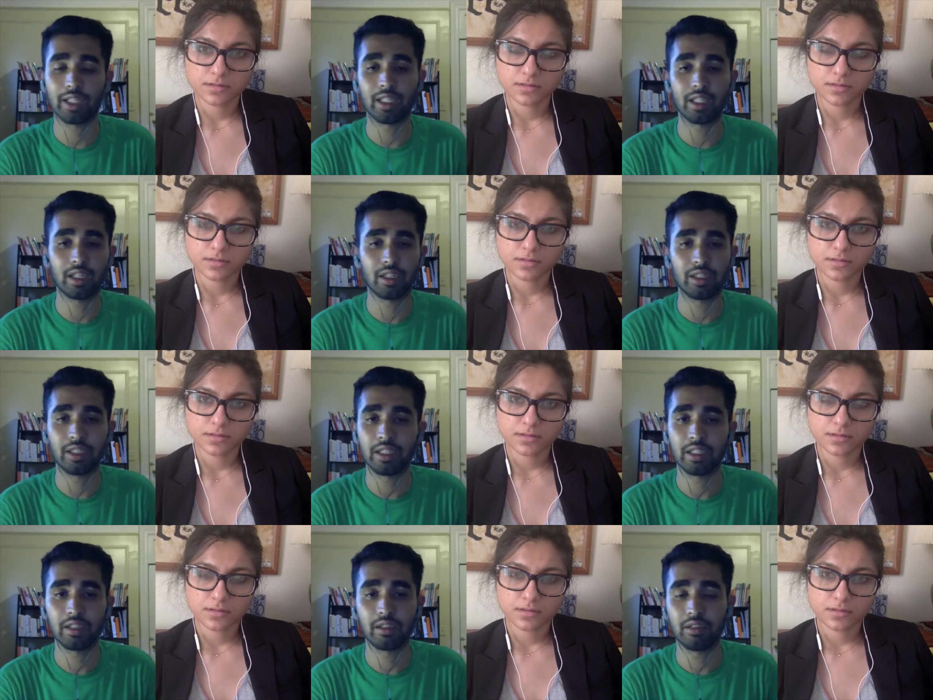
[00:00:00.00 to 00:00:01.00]
Speaker 1: in the
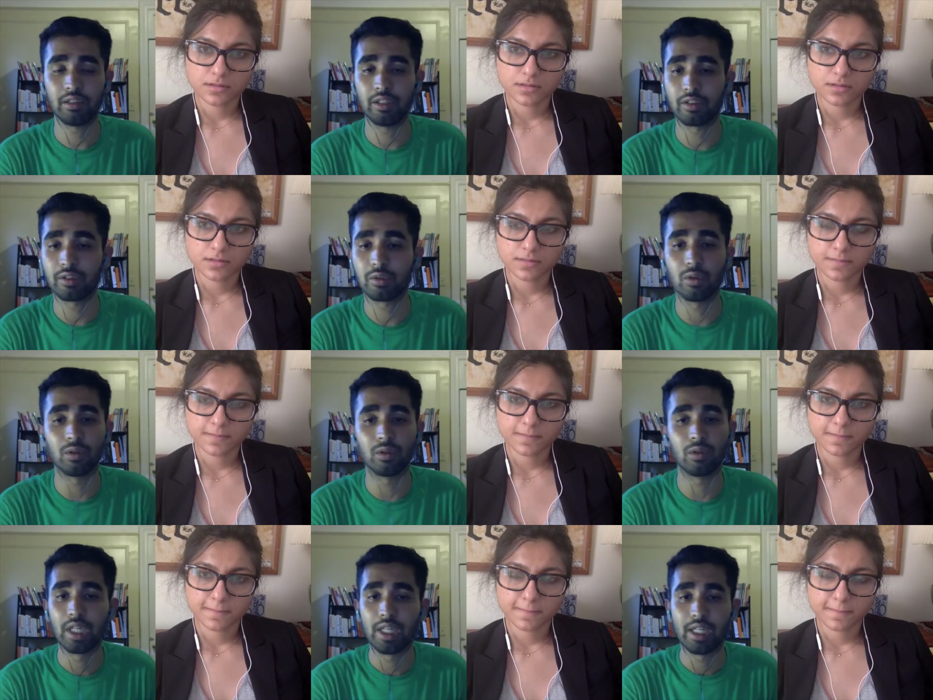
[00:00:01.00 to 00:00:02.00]
in the you know
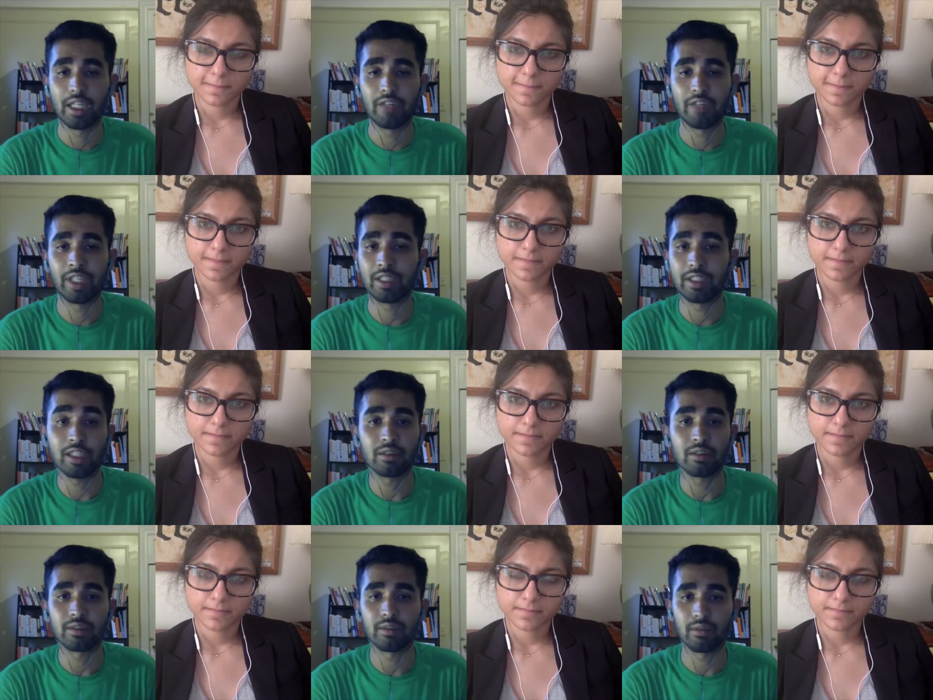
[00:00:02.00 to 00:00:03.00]
school, even in
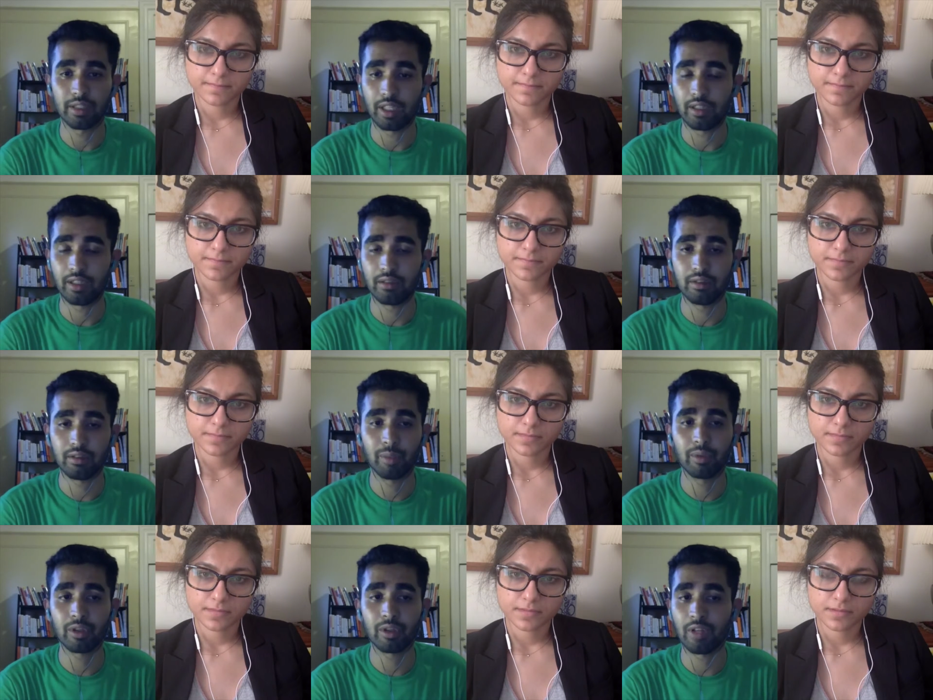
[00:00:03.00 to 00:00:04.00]
dental school. They're
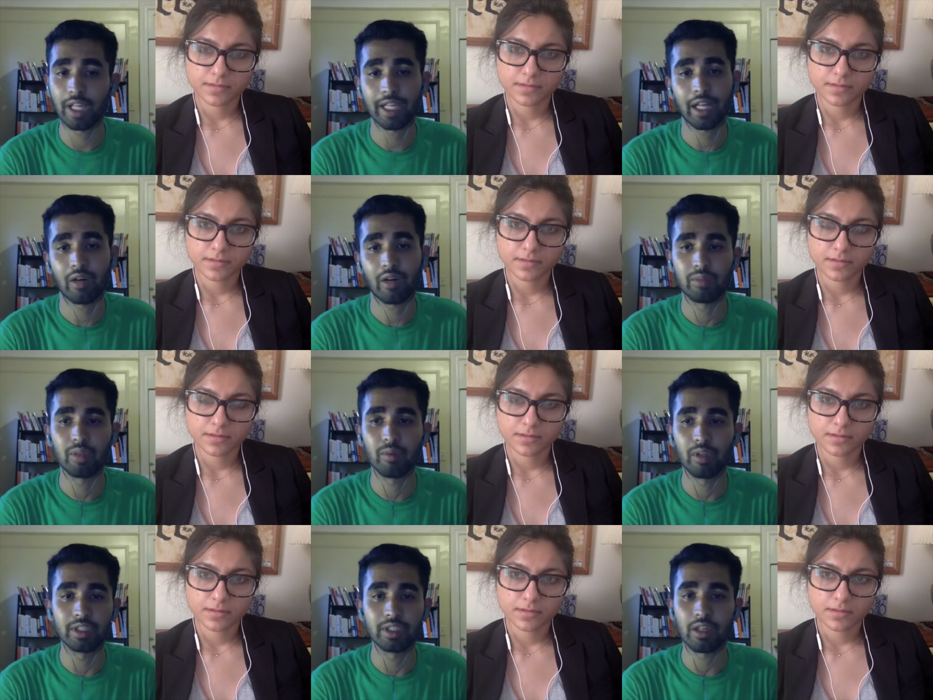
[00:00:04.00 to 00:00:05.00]
people don't like arrogant
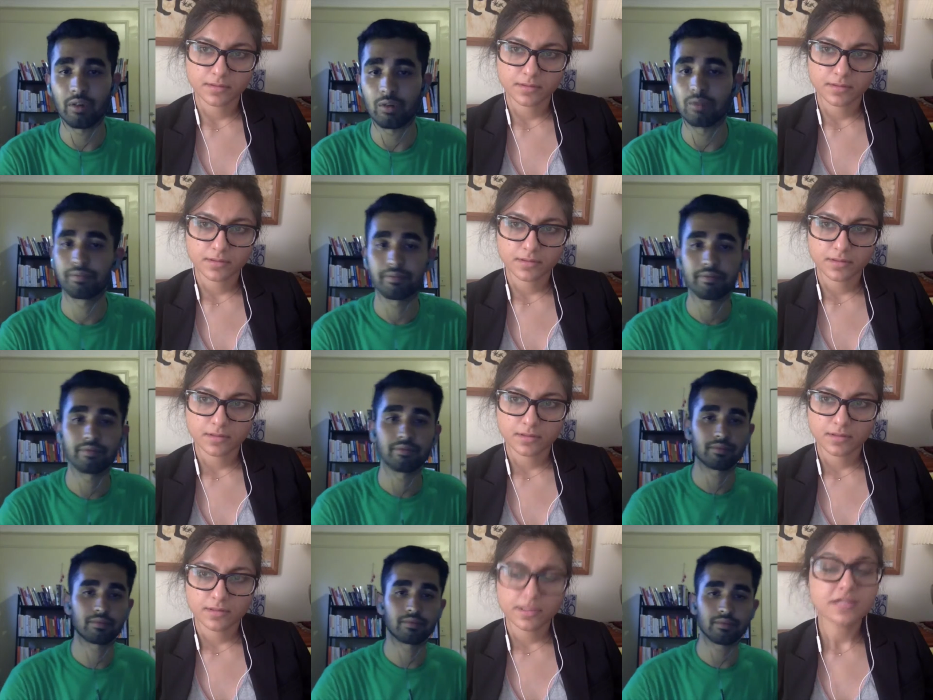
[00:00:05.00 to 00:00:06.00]
people in general.
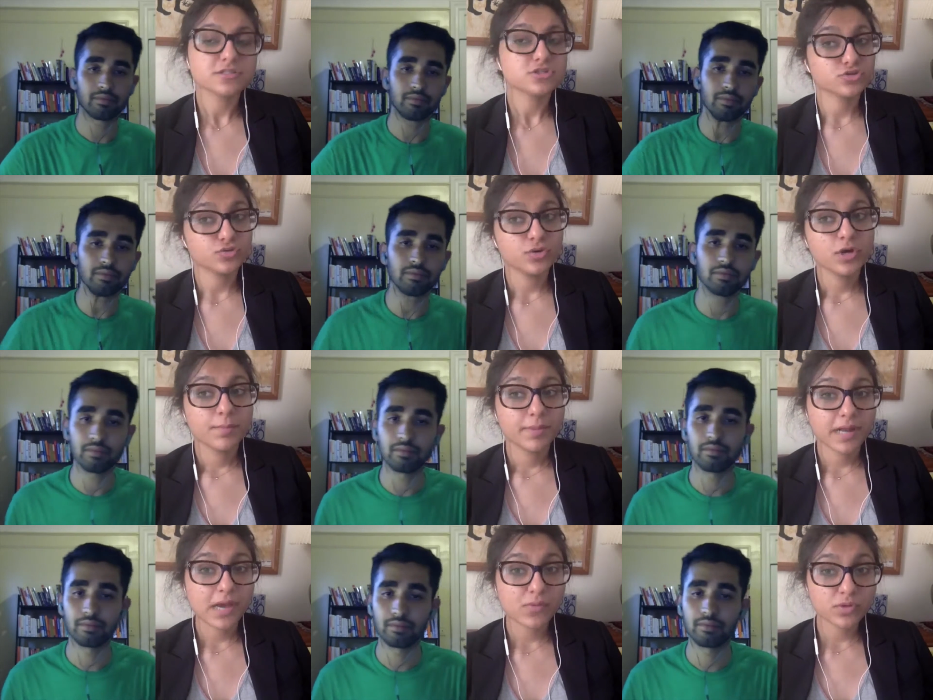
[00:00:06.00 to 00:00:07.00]
Speaker 2: That's true.
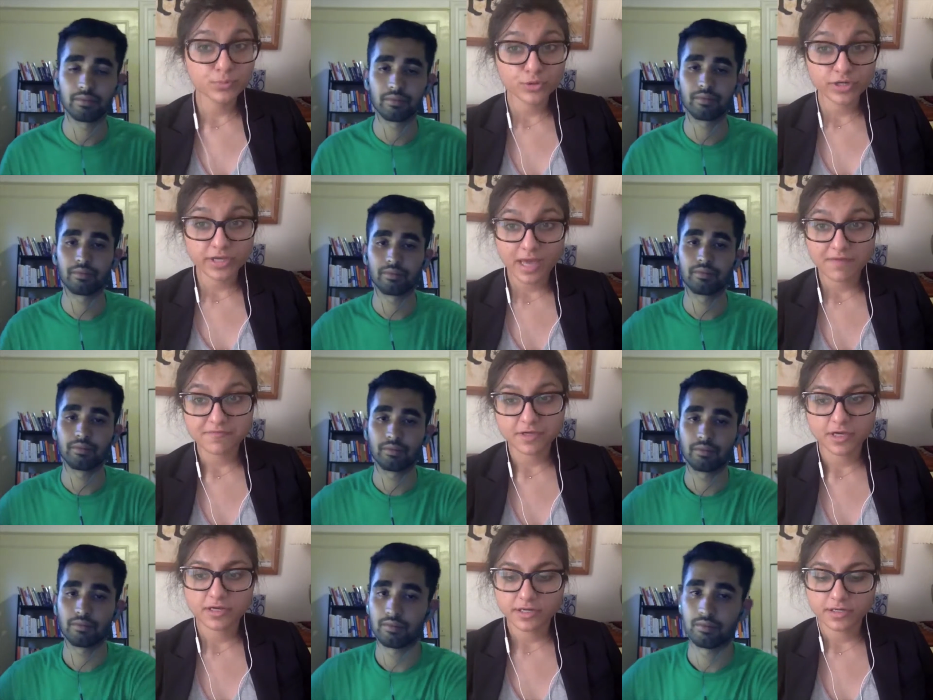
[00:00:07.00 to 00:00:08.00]
But I will put a
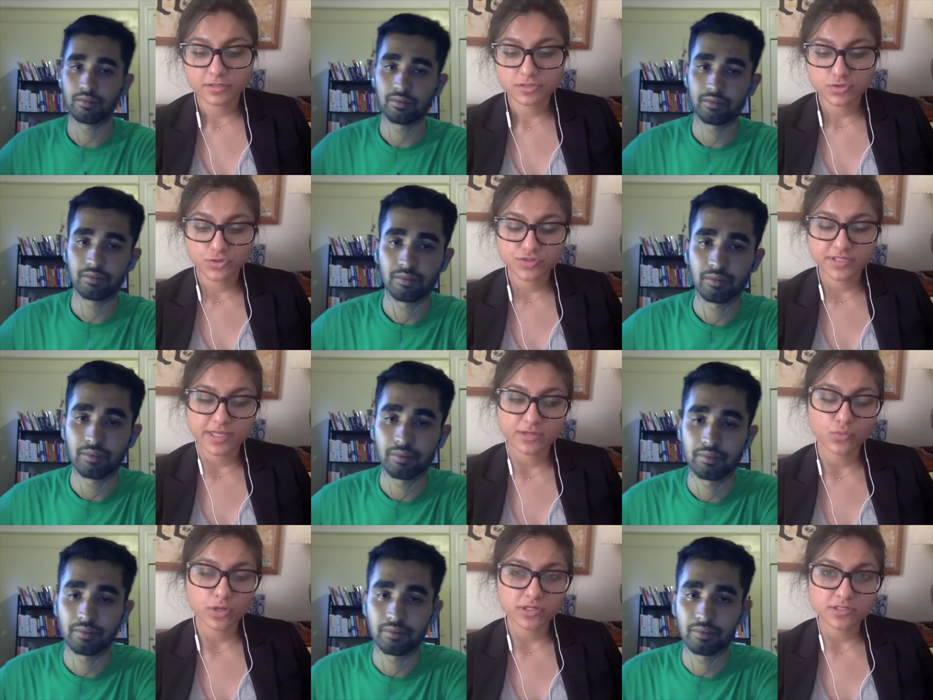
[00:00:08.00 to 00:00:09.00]
caveat here. So you
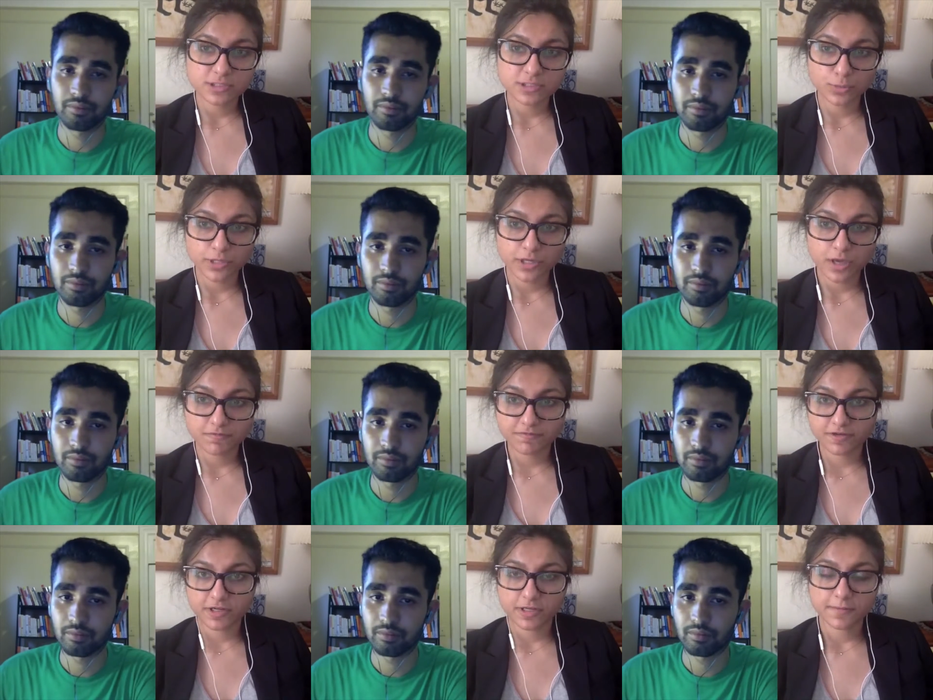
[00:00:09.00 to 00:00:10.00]
said you want to still be
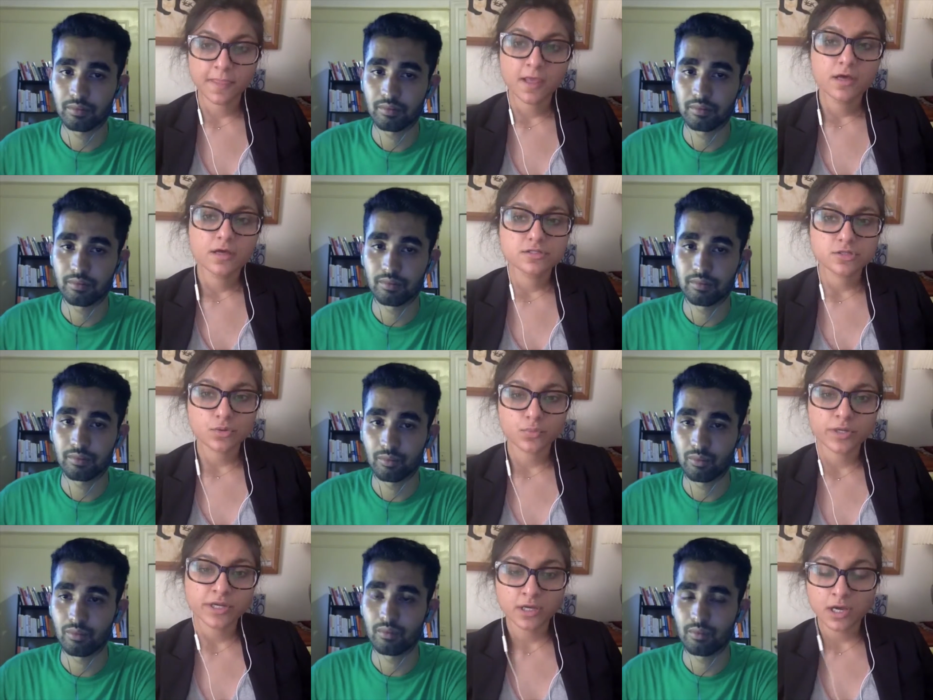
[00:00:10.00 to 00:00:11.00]
confident. So
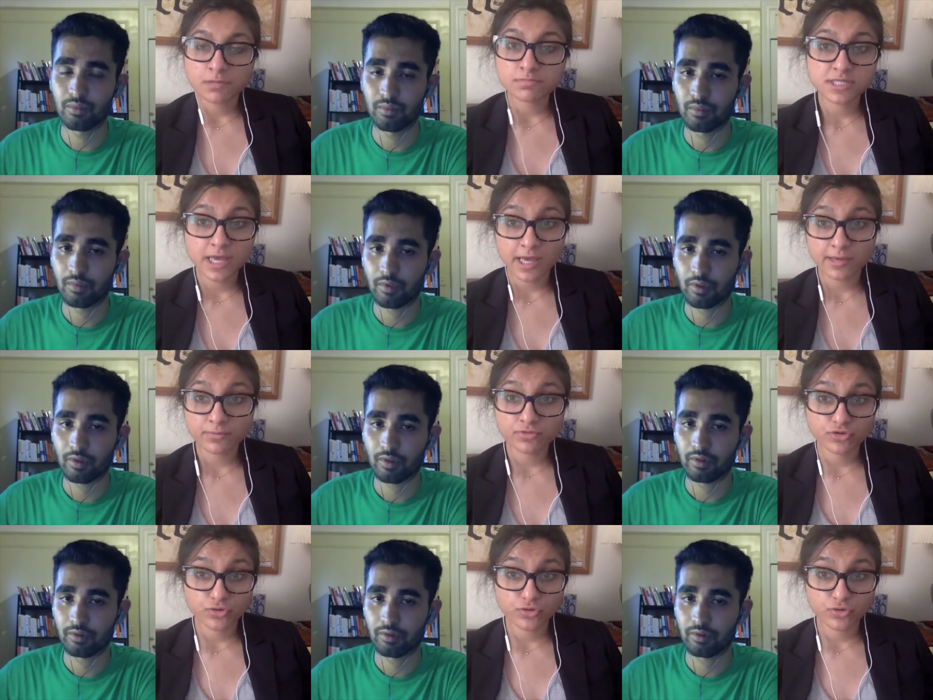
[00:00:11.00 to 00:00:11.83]
when it comes time to